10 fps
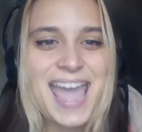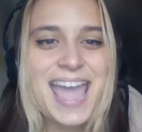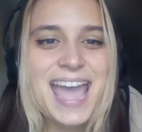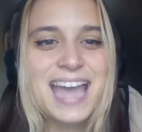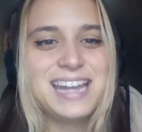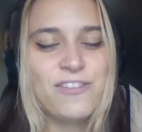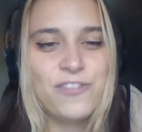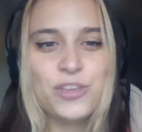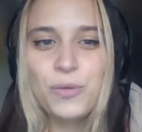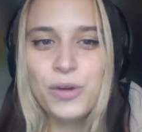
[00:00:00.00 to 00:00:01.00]
And if
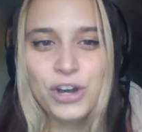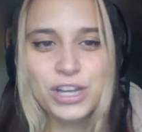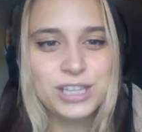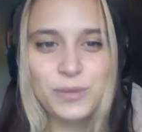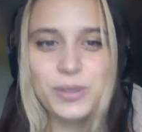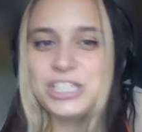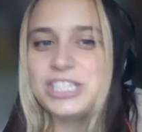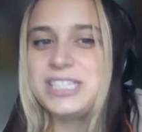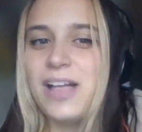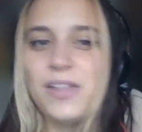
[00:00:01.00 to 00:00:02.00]
you could, Louis,
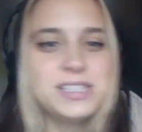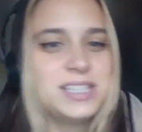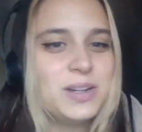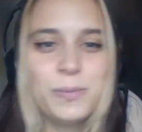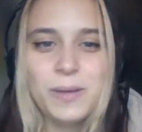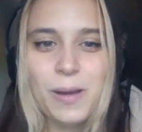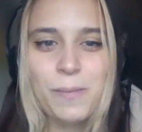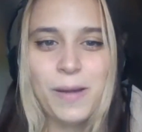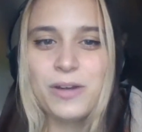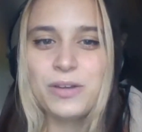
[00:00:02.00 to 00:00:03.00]
just tell us a little bit
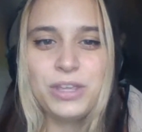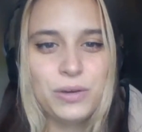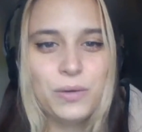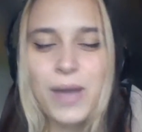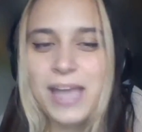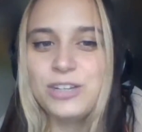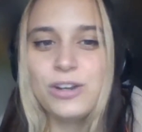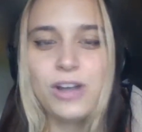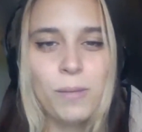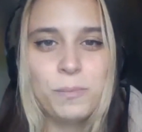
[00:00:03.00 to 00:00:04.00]
about you and
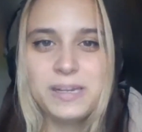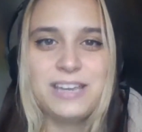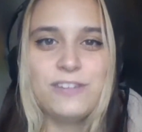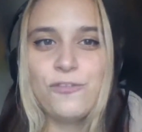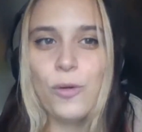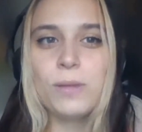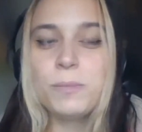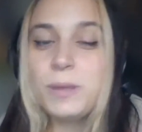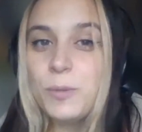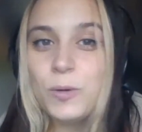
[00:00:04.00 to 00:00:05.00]
your company for
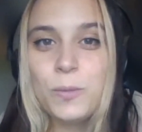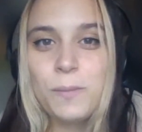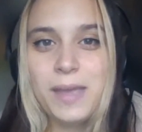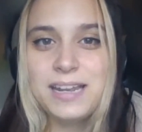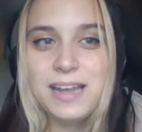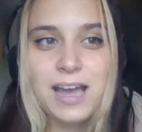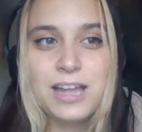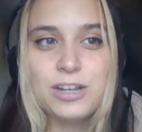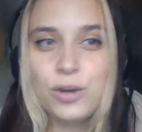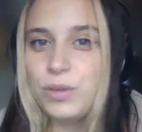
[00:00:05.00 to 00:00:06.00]
people who may
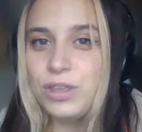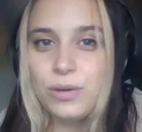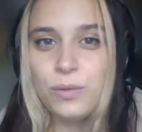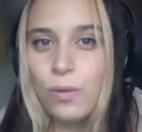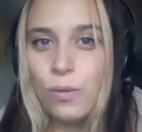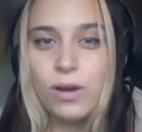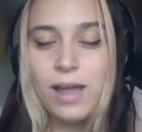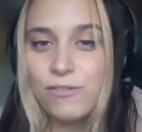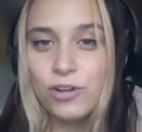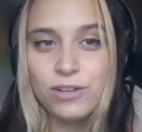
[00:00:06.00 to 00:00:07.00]
not know you or
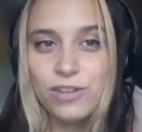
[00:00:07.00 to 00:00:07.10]
have heard of your